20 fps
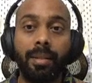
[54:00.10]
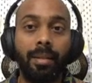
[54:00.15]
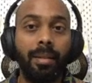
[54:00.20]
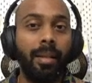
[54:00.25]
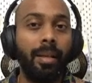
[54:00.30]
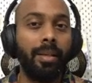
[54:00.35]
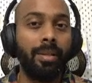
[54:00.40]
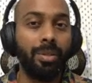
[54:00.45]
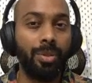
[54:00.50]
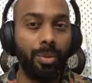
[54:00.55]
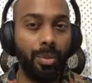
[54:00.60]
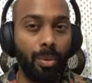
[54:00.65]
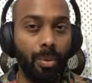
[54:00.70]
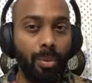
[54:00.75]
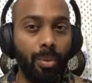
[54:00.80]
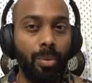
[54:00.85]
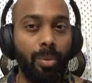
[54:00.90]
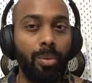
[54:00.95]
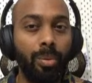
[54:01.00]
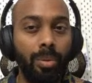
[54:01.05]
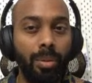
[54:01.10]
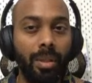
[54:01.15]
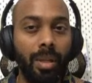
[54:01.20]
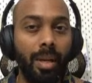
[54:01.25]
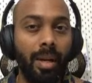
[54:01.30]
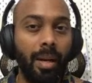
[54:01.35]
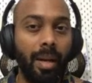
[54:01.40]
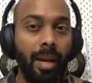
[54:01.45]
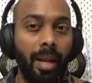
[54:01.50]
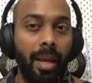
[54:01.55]
and they show the
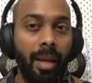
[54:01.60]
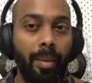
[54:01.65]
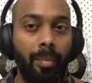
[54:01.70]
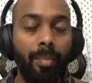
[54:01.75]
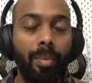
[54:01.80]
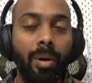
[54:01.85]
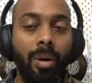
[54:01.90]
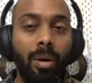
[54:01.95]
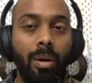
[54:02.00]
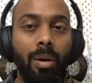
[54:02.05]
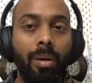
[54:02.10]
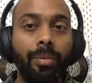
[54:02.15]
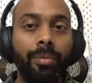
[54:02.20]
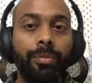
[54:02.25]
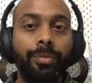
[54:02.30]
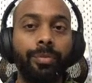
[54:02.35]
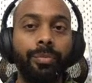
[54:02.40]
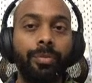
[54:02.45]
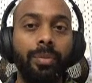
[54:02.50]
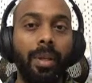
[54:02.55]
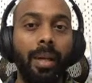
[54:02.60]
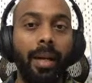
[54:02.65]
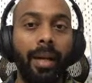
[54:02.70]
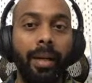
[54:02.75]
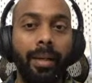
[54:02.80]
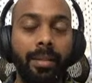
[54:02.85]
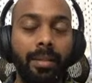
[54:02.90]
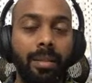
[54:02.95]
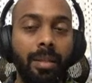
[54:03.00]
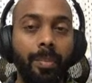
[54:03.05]
name of the
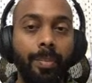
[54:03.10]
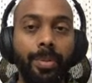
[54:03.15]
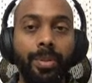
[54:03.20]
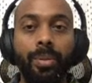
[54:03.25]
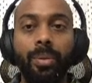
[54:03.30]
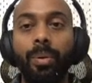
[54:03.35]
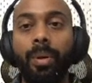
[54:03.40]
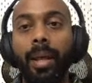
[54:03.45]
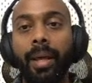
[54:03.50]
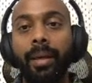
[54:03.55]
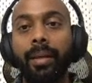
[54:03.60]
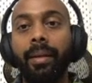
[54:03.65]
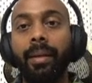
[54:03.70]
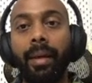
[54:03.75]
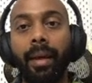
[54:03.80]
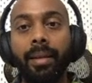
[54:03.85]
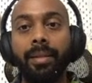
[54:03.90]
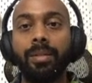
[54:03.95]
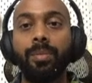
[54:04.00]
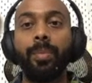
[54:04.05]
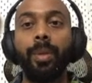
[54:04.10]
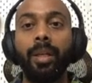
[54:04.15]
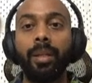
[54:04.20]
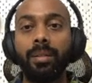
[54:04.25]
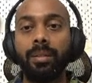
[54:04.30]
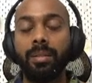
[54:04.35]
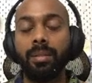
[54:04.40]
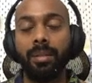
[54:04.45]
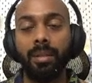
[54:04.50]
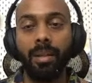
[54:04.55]
latest episode, I guess,
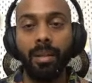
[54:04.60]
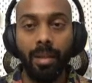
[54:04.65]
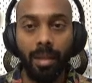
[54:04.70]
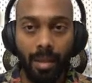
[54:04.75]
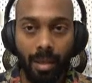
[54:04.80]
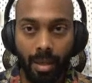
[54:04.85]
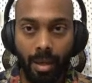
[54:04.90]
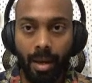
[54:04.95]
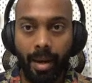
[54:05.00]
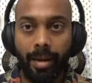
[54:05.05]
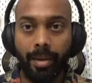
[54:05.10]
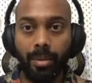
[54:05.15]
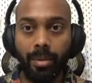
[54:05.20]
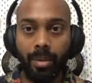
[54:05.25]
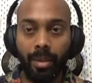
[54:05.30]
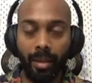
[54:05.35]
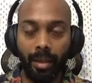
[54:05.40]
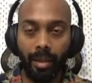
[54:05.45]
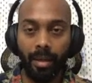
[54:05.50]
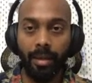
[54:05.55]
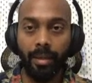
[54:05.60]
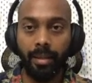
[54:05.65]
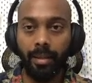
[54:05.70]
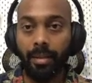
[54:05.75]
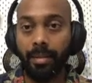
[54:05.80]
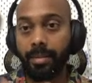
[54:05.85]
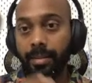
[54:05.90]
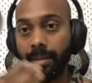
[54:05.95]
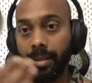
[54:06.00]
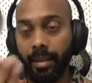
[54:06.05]
because I don't recollect
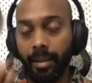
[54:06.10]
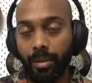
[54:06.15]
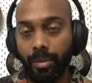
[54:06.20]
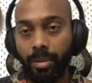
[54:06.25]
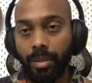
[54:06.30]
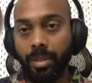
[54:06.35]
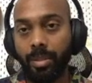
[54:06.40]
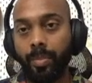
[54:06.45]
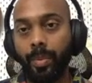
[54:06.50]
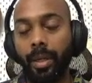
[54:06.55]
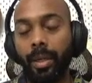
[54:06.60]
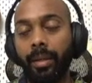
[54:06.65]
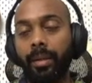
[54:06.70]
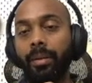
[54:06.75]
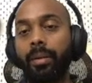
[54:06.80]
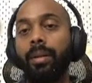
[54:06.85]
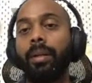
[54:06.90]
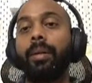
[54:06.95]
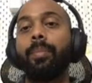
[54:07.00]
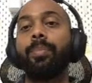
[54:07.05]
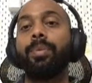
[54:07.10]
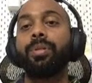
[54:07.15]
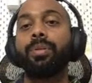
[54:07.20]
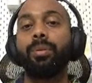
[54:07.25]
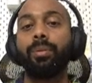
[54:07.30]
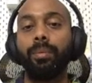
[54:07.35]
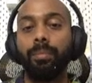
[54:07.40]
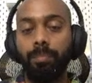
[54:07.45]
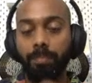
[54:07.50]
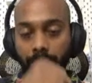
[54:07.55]
listening to this particular
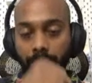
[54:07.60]
episode.